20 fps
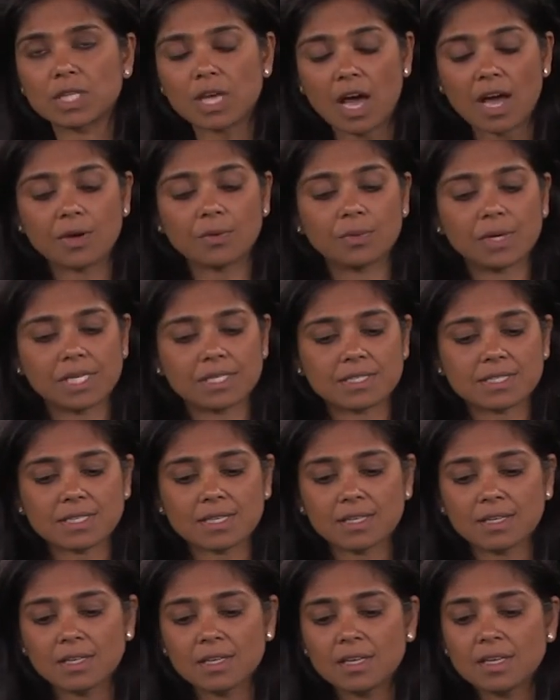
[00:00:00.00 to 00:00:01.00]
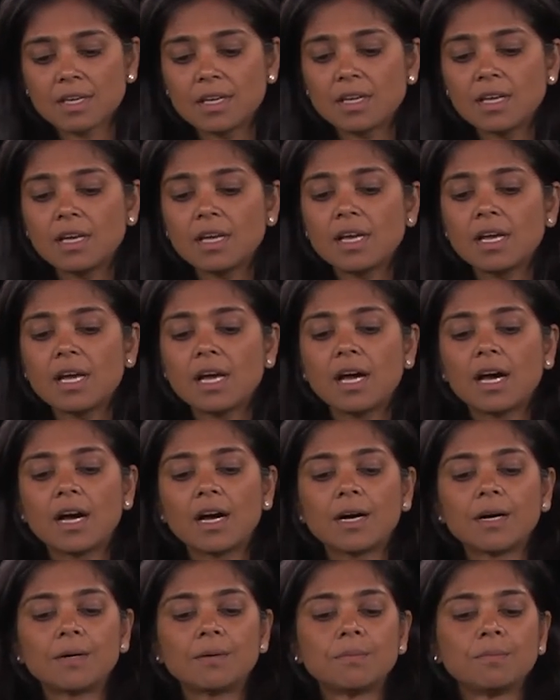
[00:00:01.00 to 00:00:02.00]
high risk
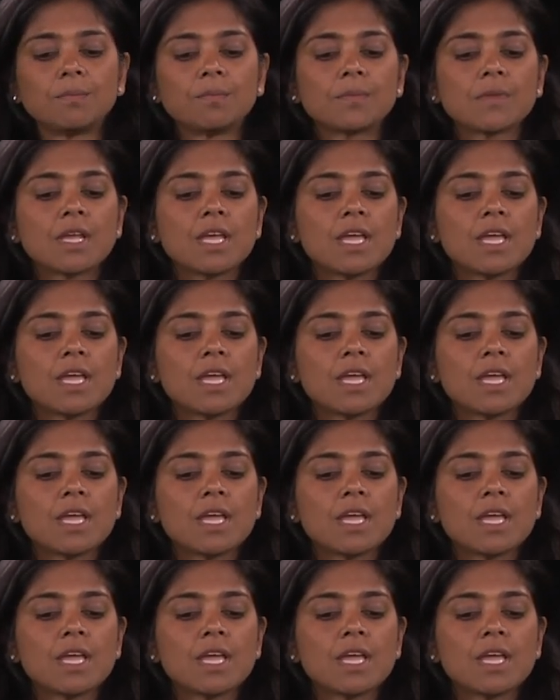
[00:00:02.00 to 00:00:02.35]
um,